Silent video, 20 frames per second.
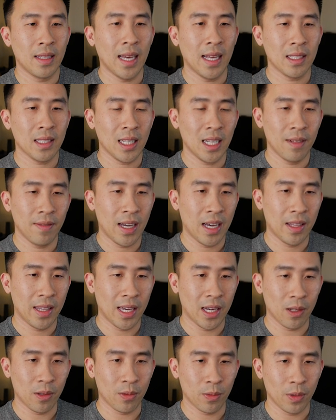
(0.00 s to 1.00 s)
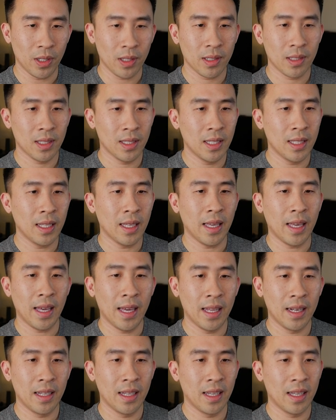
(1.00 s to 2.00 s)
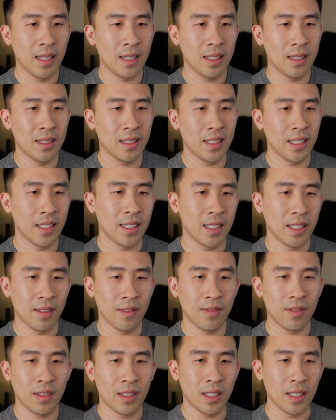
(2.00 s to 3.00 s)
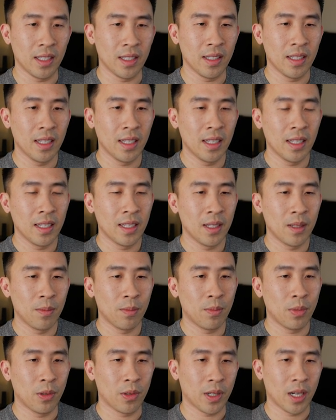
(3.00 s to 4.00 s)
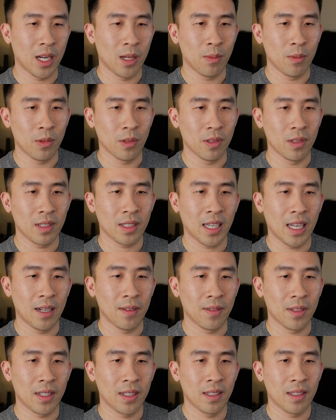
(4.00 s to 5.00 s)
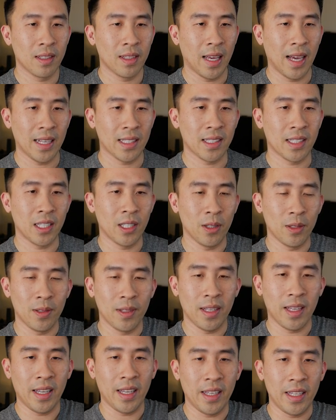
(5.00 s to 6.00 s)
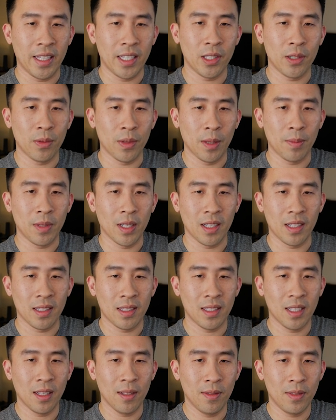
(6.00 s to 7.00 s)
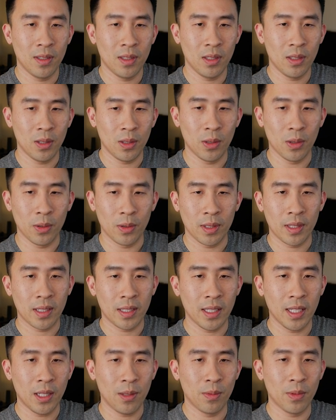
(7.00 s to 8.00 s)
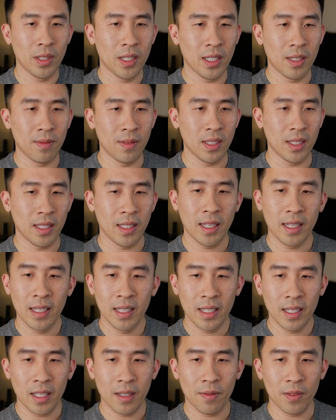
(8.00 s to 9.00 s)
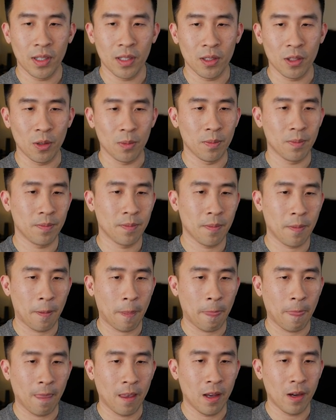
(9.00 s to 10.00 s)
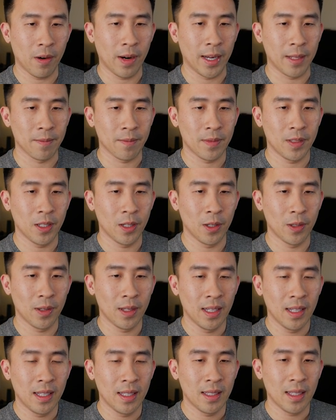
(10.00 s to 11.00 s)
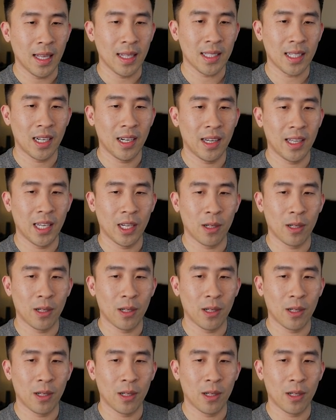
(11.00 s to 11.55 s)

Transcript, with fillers: that's kind of how that works. And uh, let's see if the program will kind of execute a interrupt on itself to get rid of the infinite loop. All right, so that's kind of how